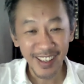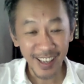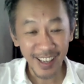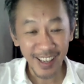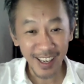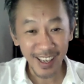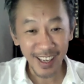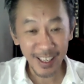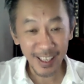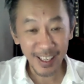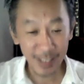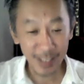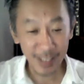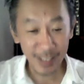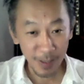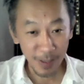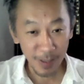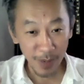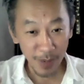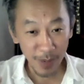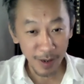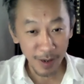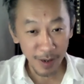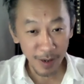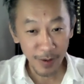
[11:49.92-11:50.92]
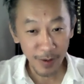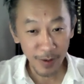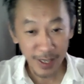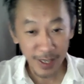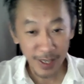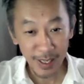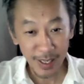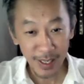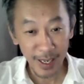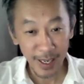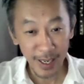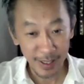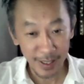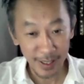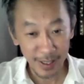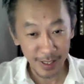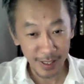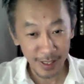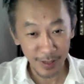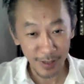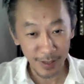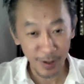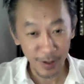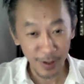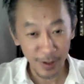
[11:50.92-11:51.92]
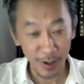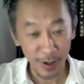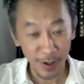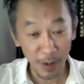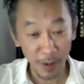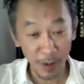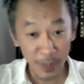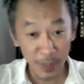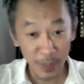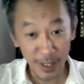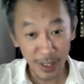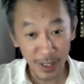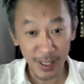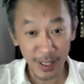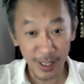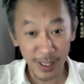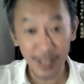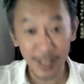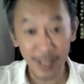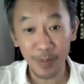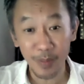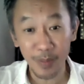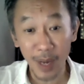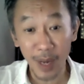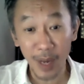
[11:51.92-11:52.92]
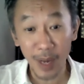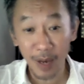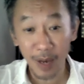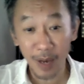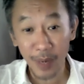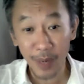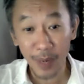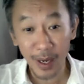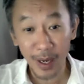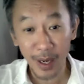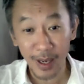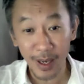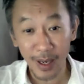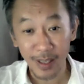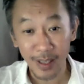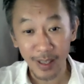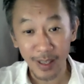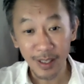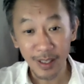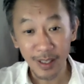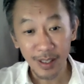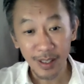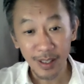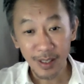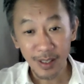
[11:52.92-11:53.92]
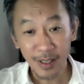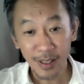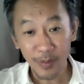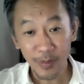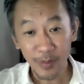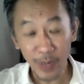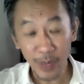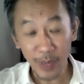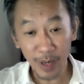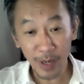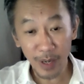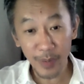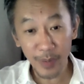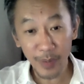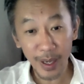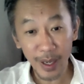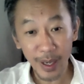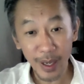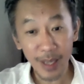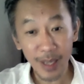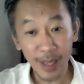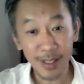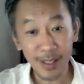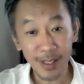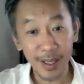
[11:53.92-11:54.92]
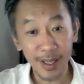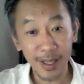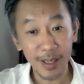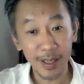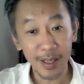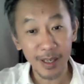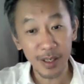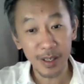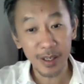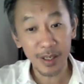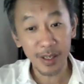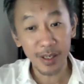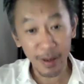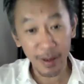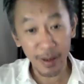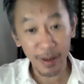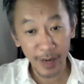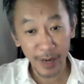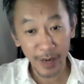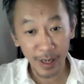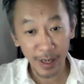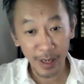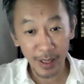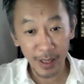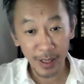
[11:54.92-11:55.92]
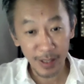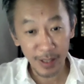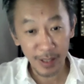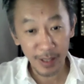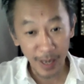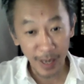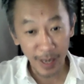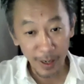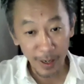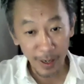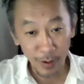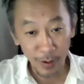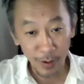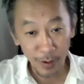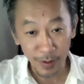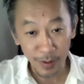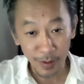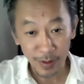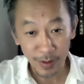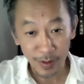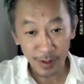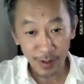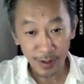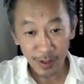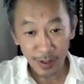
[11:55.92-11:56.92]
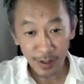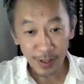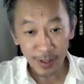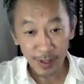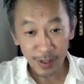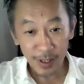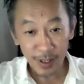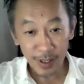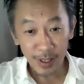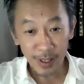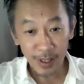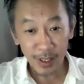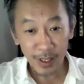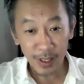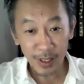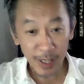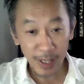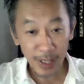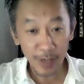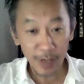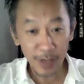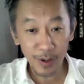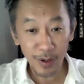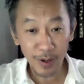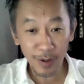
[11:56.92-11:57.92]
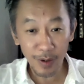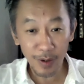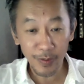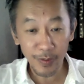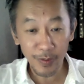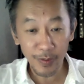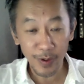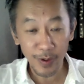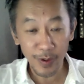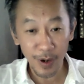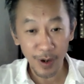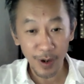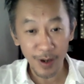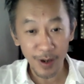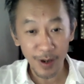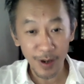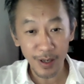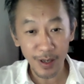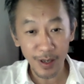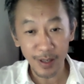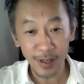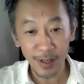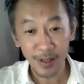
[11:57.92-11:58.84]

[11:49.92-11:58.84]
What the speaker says: And it somehow resonates, the opposite is Maha. Maha is like the directly shadow of God,